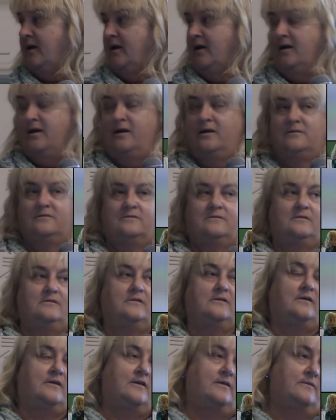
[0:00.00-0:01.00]
And
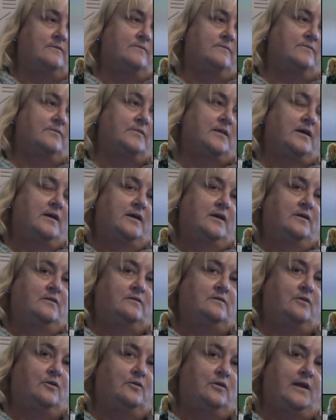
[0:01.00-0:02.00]
um,
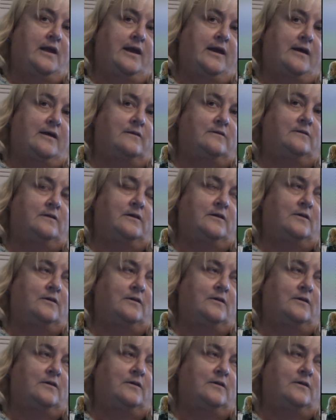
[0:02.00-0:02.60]
so it has,